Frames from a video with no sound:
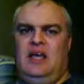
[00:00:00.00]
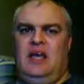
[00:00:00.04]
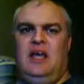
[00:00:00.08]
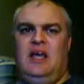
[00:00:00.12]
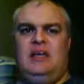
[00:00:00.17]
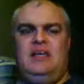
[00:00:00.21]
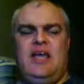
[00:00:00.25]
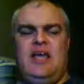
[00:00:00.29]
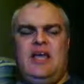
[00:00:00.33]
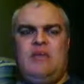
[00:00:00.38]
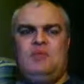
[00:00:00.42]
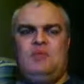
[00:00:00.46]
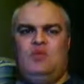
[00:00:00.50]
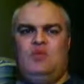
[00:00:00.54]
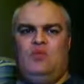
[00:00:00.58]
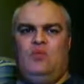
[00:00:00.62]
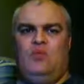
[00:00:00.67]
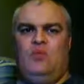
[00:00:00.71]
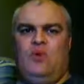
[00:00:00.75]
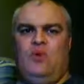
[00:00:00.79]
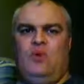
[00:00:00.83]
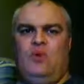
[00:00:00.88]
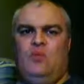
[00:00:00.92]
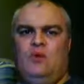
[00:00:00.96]
a gamer
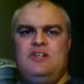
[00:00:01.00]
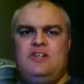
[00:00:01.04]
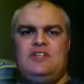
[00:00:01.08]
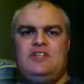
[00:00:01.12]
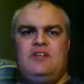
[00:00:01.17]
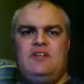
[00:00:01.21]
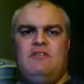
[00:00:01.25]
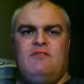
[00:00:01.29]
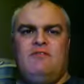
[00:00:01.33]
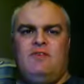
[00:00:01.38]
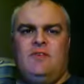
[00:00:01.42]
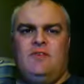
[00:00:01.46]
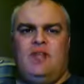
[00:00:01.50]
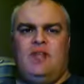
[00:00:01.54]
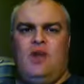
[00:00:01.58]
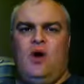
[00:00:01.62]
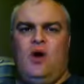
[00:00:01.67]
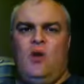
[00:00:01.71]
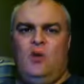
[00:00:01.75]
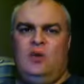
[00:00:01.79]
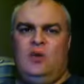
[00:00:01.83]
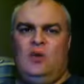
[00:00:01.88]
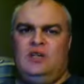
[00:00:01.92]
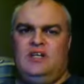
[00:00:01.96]
wishing for the
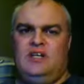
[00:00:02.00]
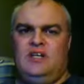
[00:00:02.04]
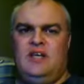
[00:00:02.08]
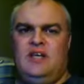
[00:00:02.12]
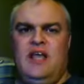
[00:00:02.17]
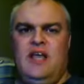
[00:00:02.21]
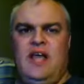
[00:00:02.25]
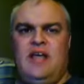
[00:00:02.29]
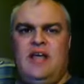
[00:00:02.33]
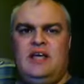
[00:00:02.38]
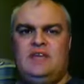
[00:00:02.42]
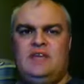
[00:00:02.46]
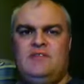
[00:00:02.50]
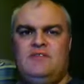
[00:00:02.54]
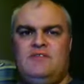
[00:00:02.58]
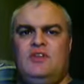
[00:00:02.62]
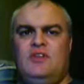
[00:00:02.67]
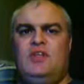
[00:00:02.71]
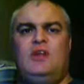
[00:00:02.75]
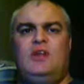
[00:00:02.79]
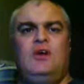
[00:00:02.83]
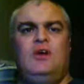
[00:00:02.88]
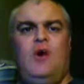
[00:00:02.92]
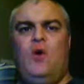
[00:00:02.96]
olden days,
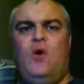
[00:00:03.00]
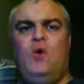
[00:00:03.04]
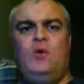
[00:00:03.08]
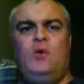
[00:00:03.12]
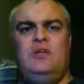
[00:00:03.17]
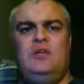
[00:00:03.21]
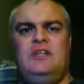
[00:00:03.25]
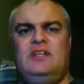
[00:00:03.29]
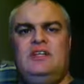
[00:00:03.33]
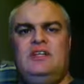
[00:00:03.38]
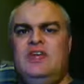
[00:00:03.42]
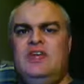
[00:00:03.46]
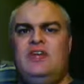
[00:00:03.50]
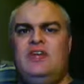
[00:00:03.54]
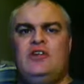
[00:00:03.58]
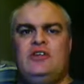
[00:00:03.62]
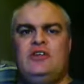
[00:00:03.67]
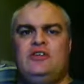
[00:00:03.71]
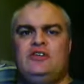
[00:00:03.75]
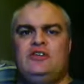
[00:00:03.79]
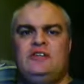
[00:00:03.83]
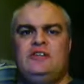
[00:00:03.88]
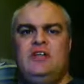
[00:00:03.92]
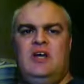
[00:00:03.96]
for the golden
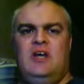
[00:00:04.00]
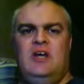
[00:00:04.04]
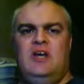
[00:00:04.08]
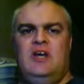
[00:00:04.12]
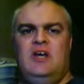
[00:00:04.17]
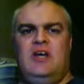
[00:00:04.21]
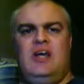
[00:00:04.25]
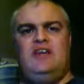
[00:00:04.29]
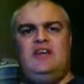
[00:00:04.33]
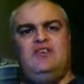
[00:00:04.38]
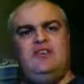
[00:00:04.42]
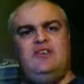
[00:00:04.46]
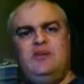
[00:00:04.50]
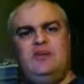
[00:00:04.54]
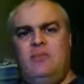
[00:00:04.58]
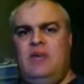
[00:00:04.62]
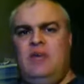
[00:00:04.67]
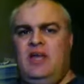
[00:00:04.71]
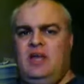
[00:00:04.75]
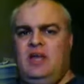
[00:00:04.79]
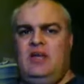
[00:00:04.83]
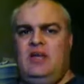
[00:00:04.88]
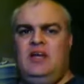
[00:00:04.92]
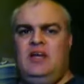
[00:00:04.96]
years. I should
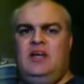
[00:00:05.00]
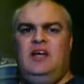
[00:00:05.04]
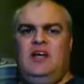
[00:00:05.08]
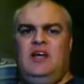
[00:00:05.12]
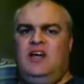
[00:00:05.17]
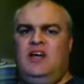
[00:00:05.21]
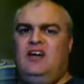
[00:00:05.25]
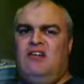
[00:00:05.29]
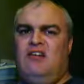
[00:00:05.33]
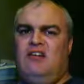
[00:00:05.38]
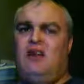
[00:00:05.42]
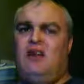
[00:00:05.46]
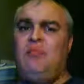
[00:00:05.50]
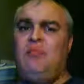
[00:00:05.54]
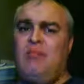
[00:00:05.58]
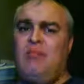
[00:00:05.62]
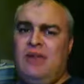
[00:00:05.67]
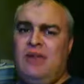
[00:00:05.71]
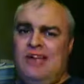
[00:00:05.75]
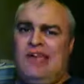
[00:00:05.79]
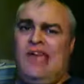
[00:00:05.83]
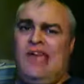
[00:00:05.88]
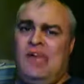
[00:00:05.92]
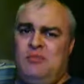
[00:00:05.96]
be a
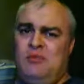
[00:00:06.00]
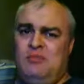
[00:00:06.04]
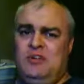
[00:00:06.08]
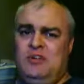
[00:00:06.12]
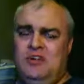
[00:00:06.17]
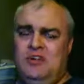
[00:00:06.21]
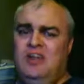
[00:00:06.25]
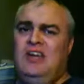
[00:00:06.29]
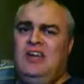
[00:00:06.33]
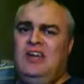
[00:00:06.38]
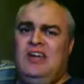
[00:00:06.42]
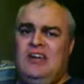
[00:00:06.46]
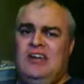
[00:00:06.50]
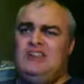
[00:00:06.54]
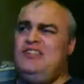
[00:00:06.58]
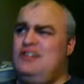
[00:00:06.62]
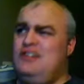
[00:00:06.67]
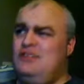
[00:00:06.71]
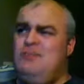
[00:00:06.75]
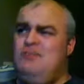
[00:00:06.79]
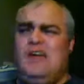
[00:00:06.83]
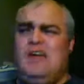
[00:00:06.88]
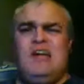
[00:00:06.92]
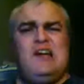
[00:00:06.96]
grumpy gamer. I
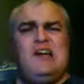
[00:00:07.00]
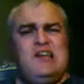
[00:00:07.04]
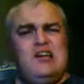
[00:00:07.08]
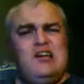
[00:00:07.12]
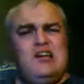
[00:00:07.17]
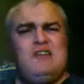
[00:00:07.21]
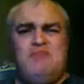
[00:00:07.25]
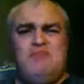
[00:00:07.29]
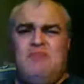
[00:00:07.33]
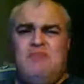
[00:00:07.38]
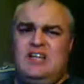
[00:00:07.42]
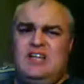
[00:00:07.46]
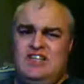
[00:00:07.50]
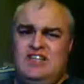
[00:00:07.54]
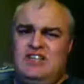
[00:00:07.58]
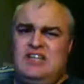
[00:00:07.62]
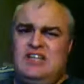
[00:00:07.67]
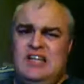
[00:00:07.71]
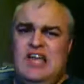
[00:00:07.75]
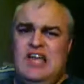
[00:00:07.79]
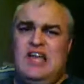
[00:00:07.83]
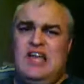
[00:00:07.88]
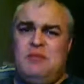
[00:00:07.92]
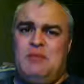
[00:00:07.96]
should be a
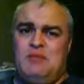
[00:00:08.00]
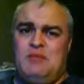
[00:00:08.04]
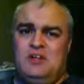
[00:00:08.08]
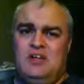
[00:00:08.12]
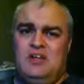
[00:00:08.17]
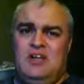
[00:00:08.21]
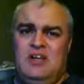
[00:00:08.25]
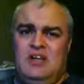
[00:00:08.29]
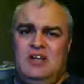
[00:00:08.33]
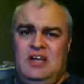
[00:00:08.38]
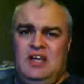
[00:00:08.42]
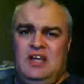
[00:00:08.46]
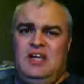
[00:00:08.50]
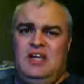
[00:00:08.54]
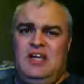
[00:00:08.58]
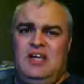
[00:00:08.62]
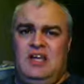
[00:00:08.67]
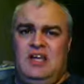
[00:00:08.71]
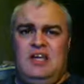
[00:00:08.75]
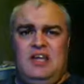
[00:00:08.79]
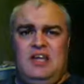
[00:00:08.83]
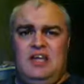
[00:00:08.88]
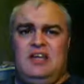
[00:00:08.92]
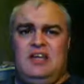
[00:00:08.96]
curmudgeon gamer.
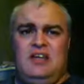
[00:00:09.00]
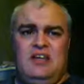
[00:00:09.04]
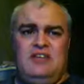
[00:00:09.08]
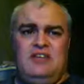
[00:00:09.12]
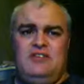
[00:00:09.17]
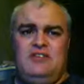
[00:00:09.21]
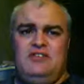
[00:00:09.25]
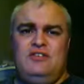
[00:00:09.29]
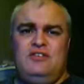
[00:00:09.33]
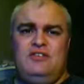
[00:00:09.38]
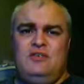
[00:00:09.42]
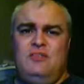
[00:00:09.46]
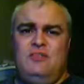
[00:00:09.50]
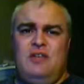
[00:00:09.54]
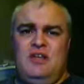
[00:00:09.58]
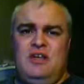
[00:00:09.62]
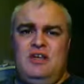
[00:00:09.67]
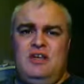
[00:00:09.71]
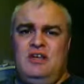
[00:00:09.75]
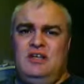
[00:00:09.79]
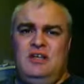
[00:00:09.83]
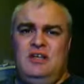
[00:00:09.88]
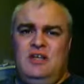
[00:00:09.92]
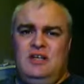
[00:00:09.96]
I should
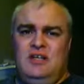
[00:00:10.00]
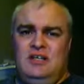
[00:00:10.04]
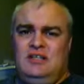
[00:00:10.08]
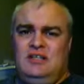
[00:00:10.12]
be a